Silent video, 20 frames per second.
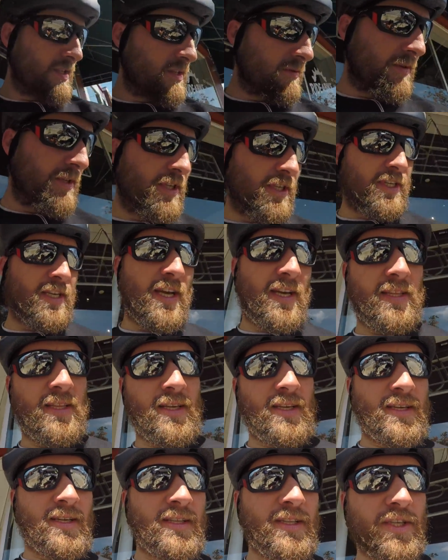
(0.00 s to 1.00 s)
so we just had
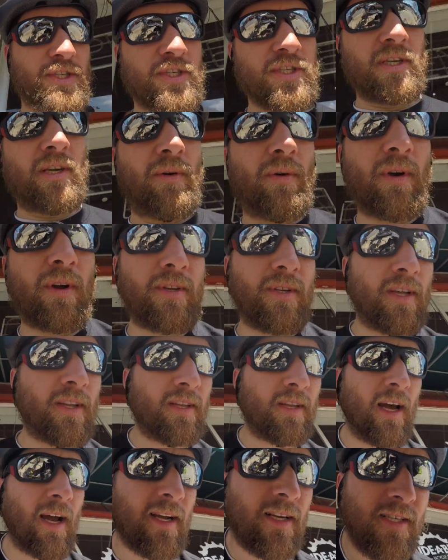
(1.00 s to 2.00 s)
the, the skewer, the
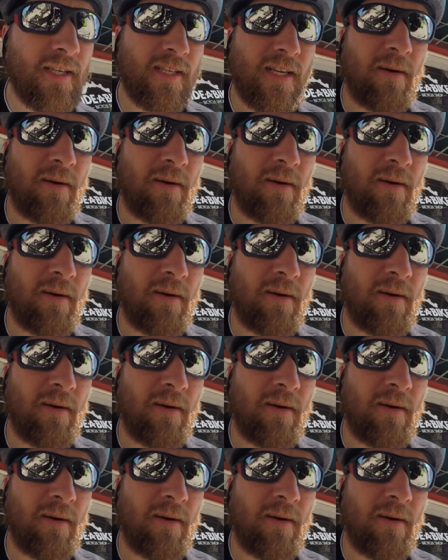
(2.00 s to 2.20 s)
nut just